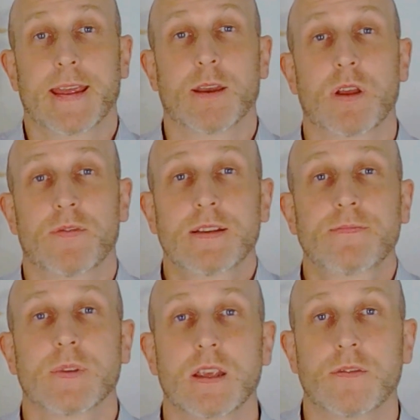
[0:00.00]

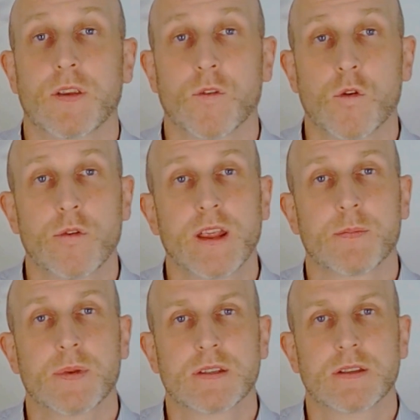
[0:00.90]
However, if you've already
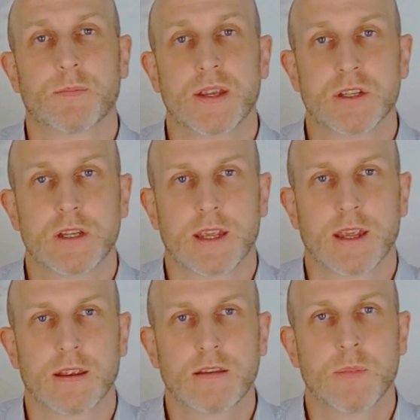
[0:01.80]
commenced a pension
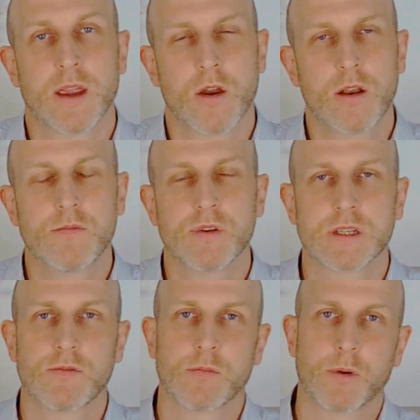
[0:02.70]
account, you may only
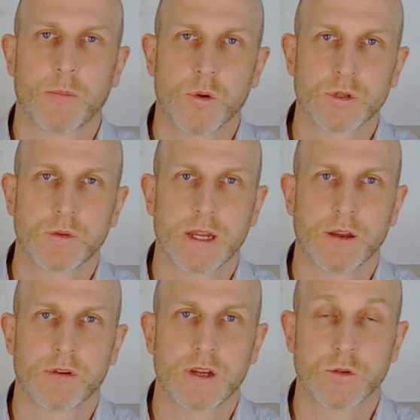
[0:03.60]
receive a proportional
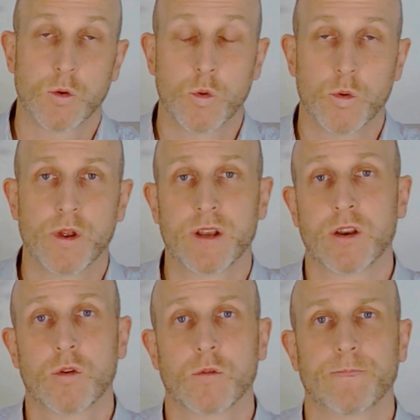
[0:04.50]
increase or none
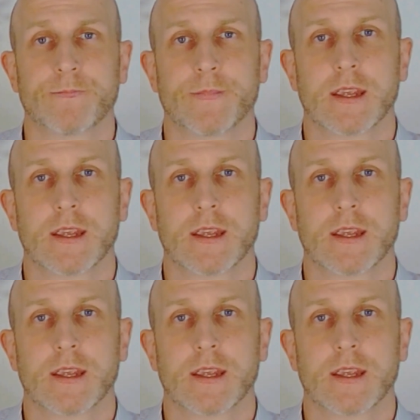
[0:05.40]
at all.